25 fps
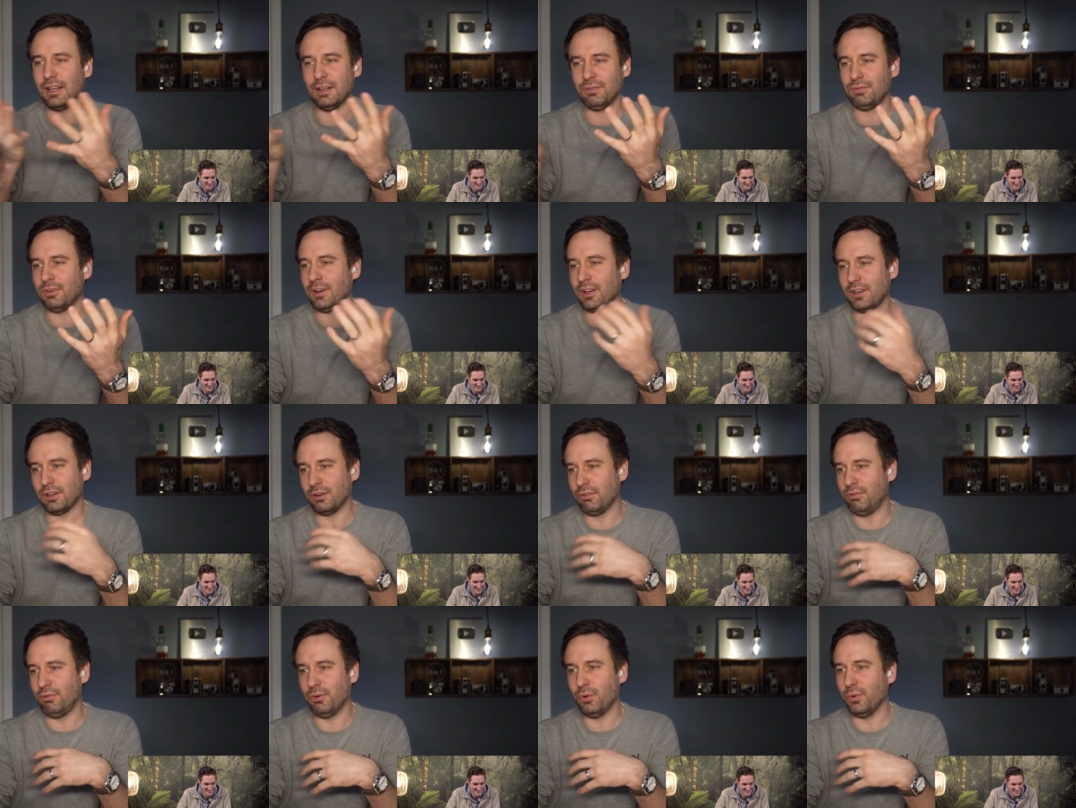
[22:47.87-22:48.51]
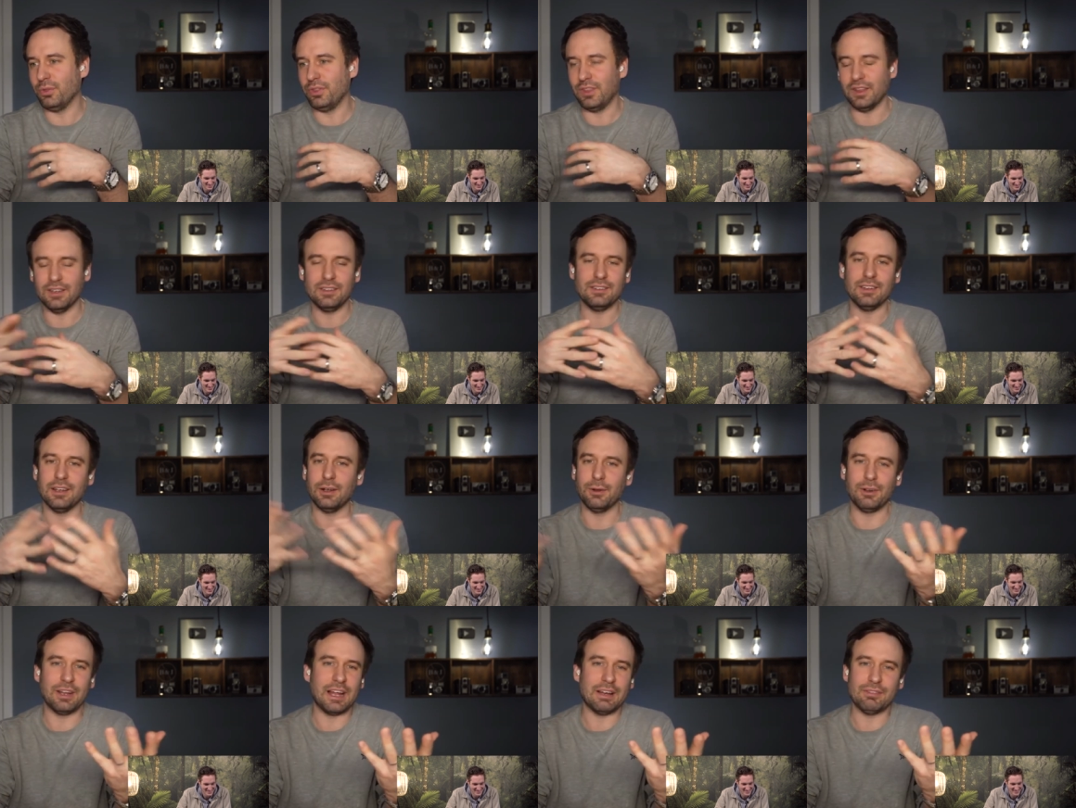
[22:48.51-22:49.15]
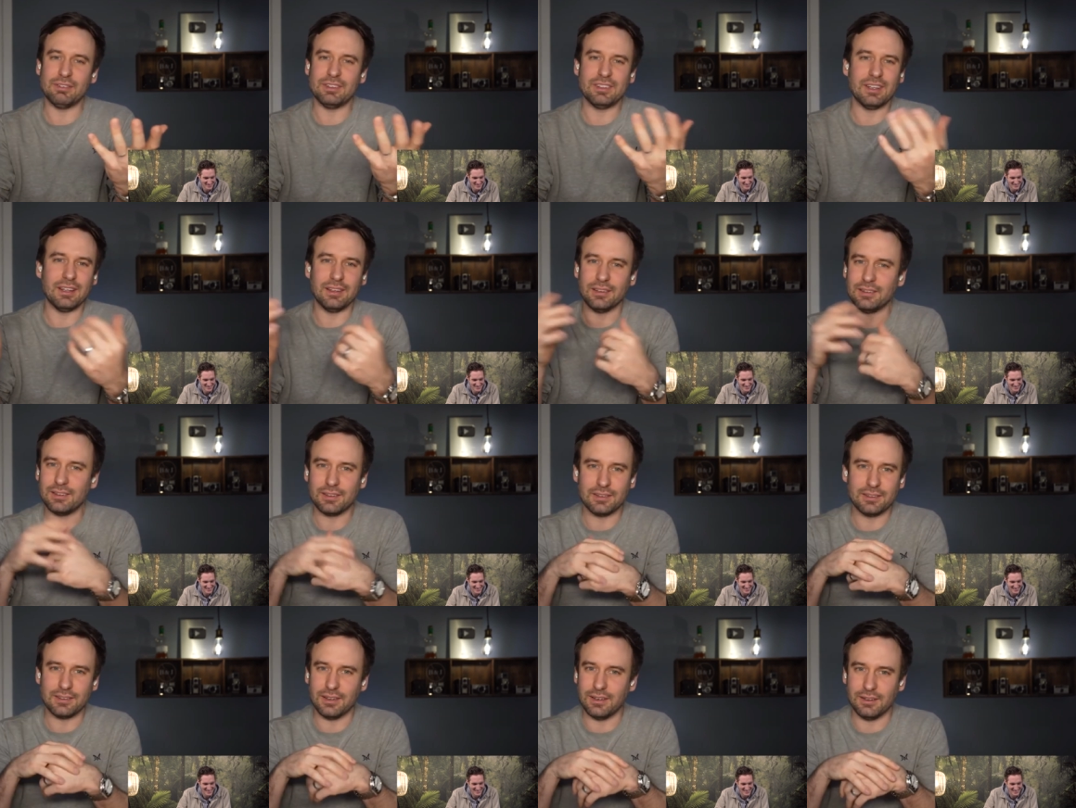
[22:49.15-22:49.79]
if I could afford this, then I'd have a ten
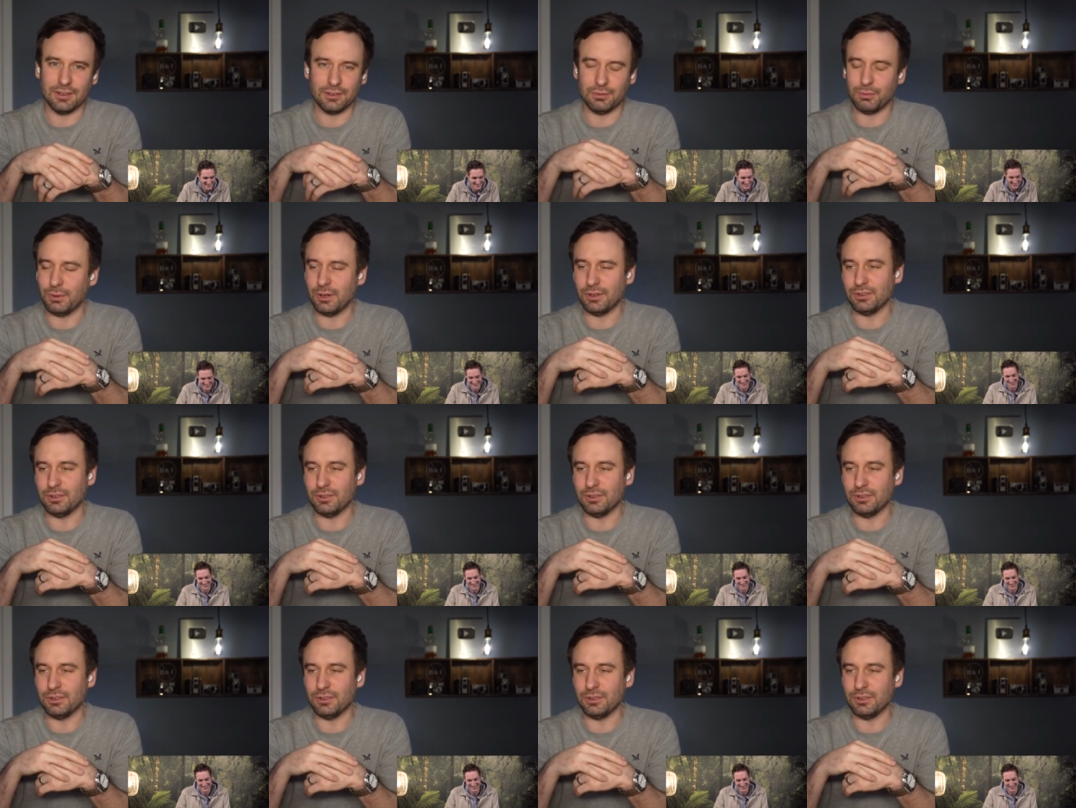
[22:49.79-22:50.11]
sixteen as